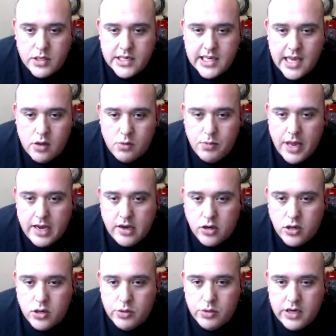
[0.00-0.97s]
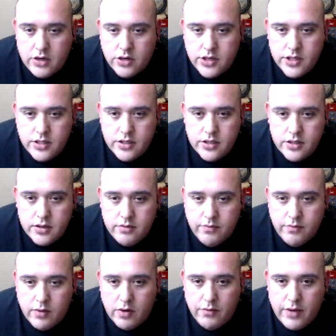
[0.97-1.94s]
Sail Pan tweeters
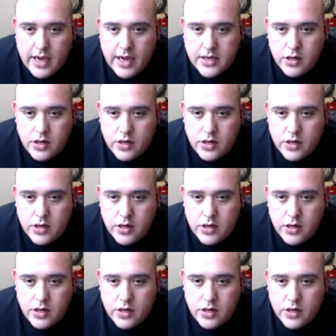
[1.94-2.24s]
from the yeah. factory